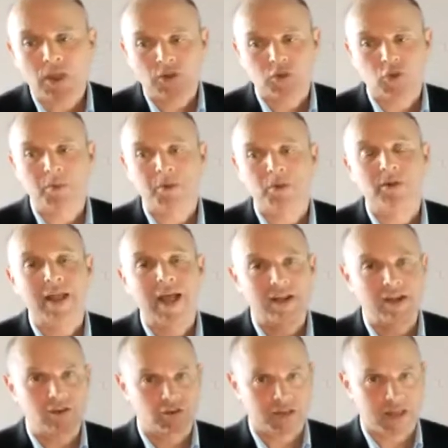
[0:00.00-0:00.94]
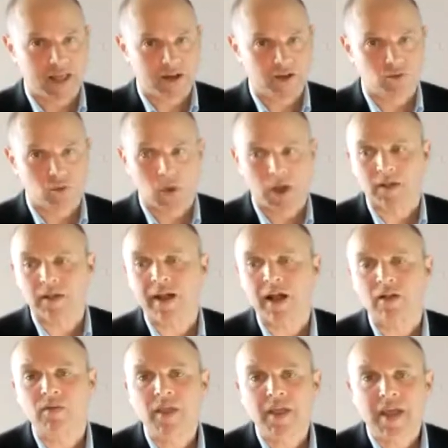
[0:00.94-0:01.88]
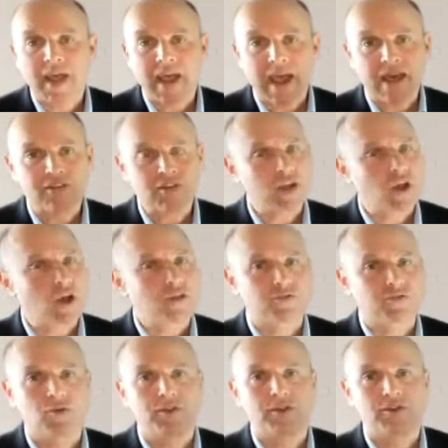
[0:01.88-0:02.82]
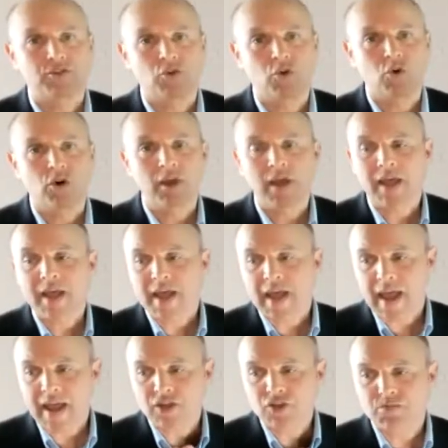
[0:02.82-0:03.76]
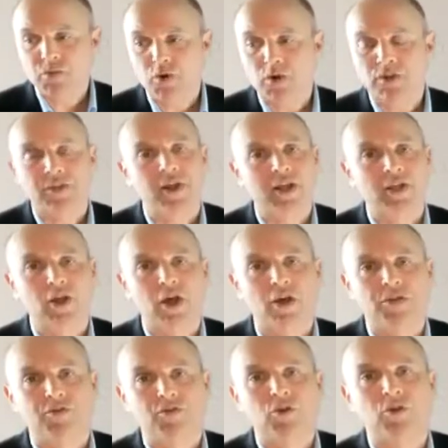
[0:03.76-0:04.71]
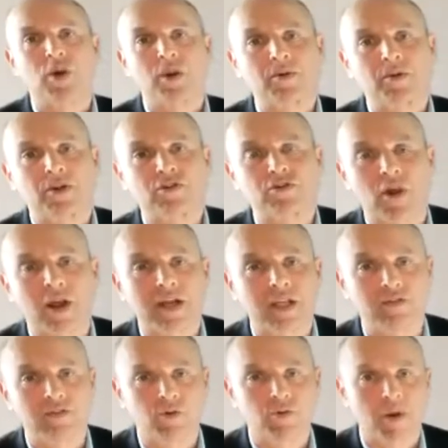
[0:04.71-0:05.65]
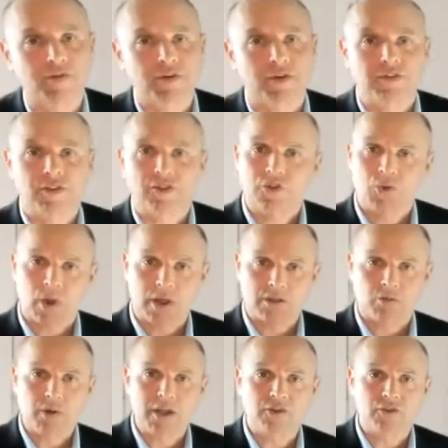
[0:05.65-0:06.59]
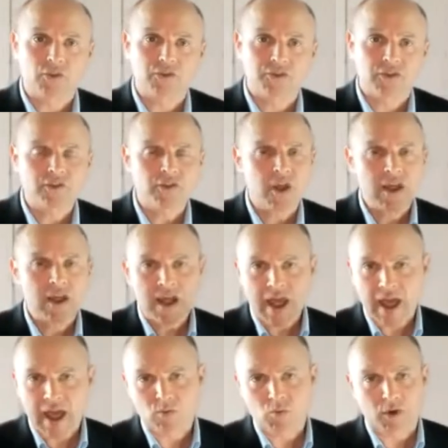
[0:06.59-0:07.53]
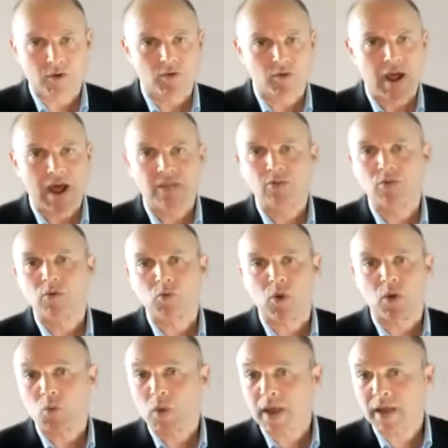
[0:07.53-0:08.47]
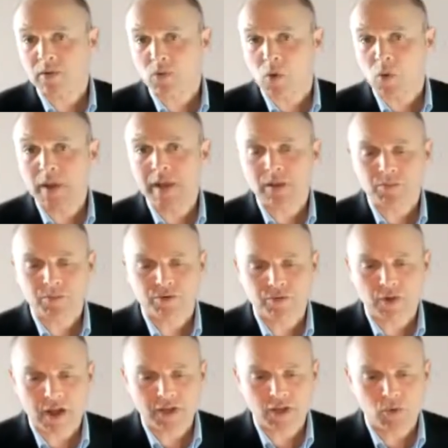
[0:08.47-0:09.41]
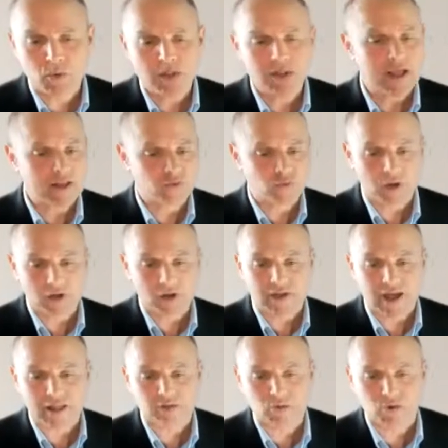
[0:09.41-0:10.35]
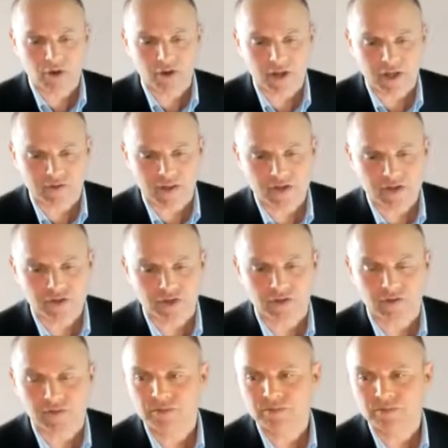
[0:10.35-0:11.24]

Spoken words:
So I'll be relating to that as well. And as I go through this talk, each point that I go through, I'm going to try and give you references to other resources and what we can provide you with, as well as other organisations.